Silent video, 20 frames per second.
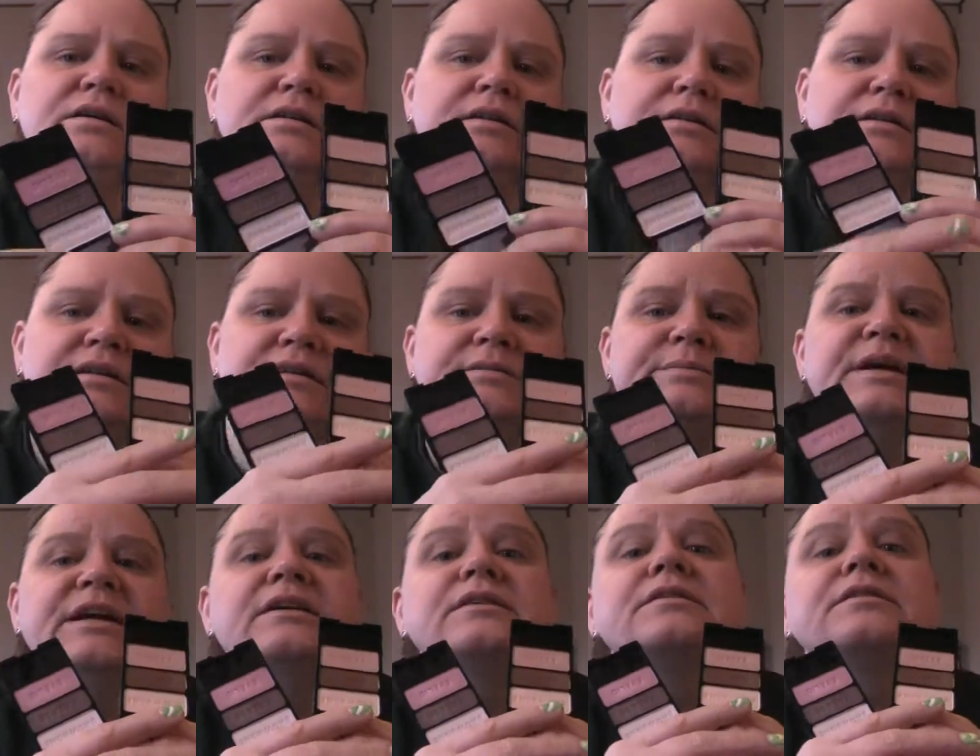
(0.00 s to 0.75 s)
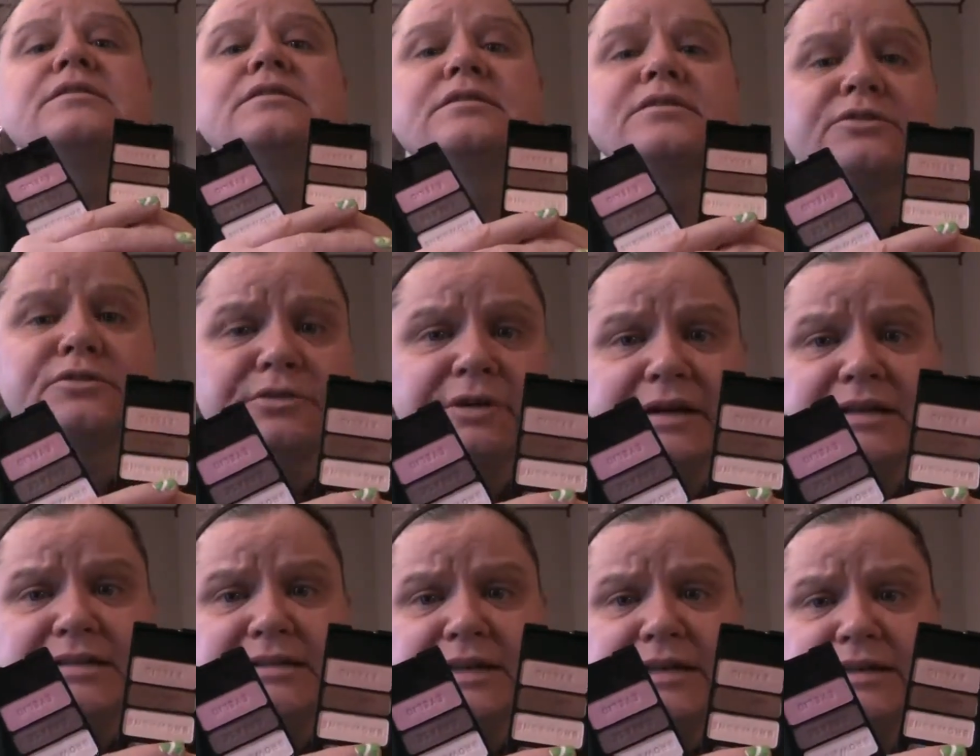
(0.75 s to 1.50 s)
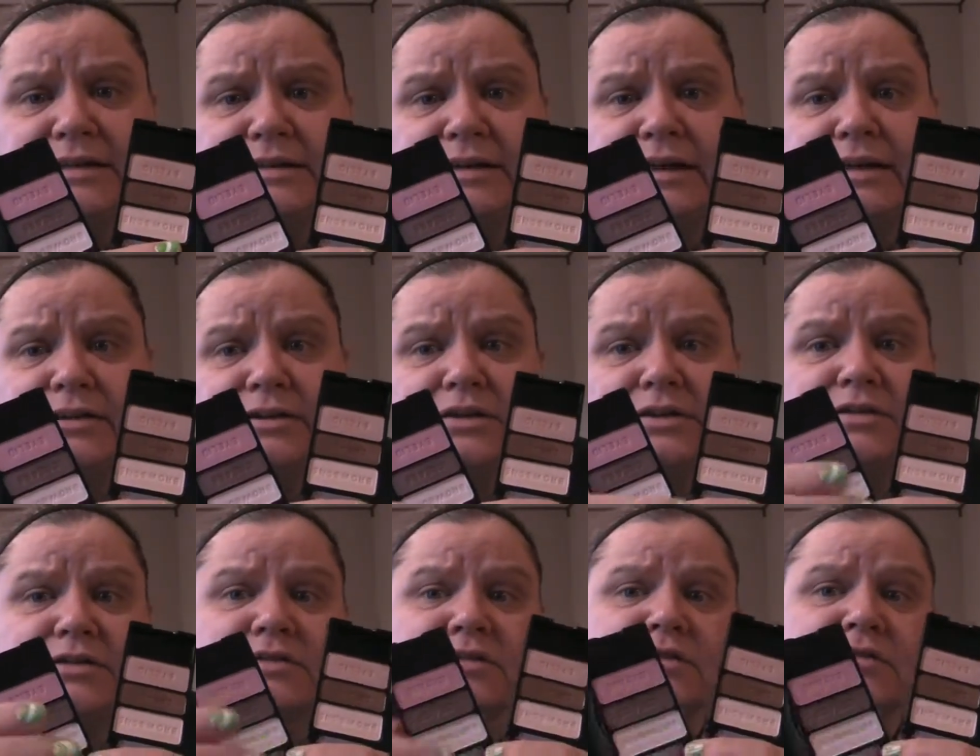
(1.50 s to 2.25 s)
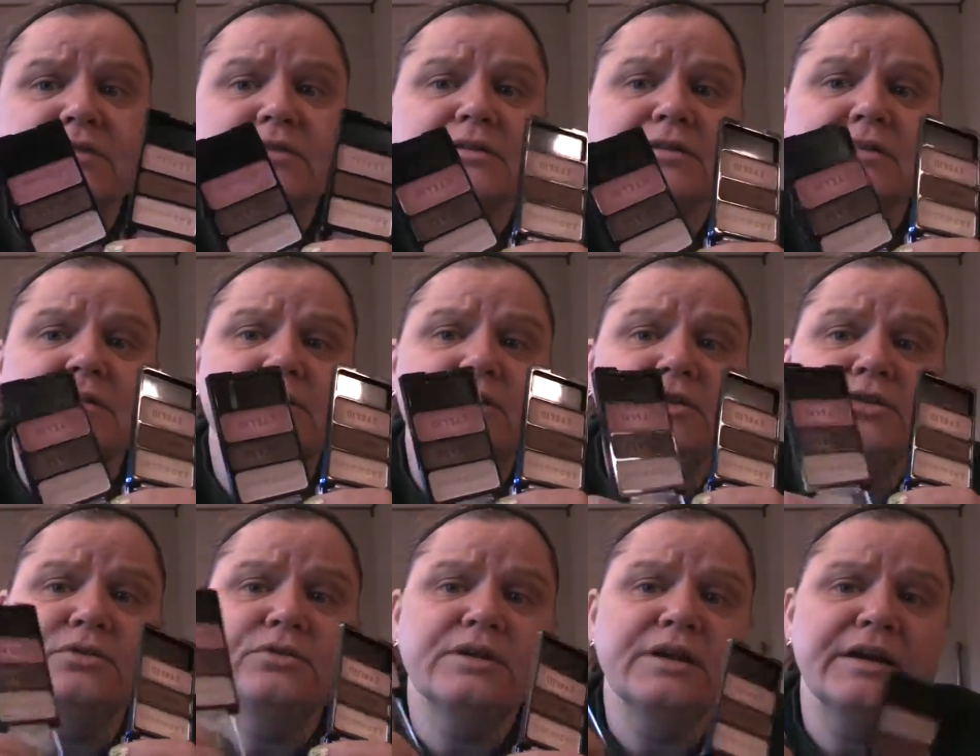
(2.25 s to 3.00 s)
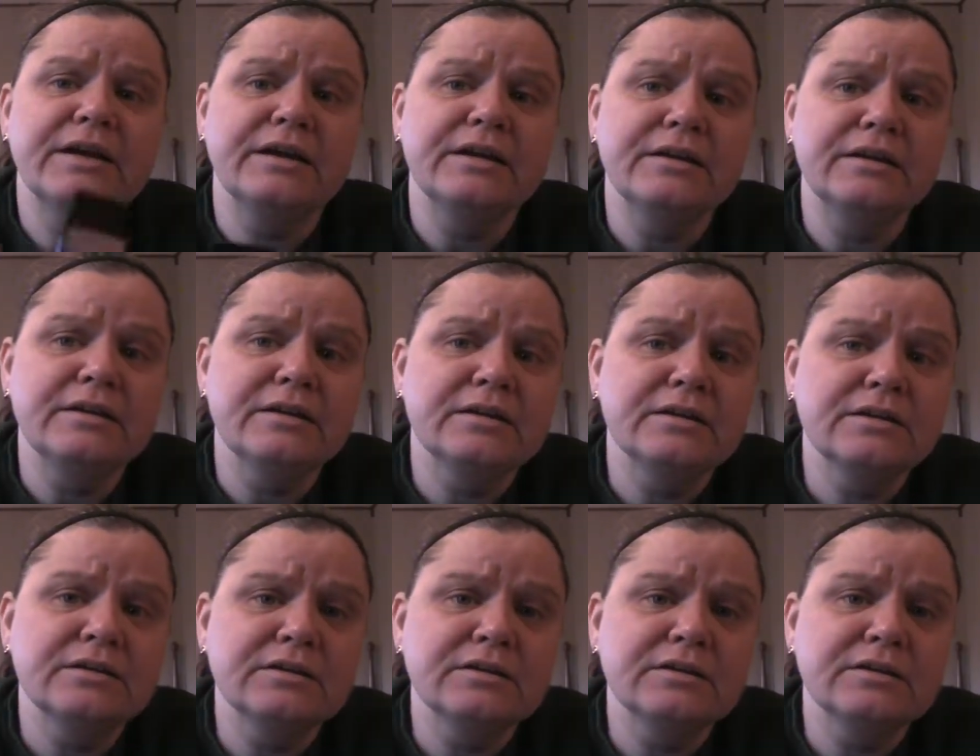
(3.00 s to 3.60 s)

These make great day-to-day looks. You can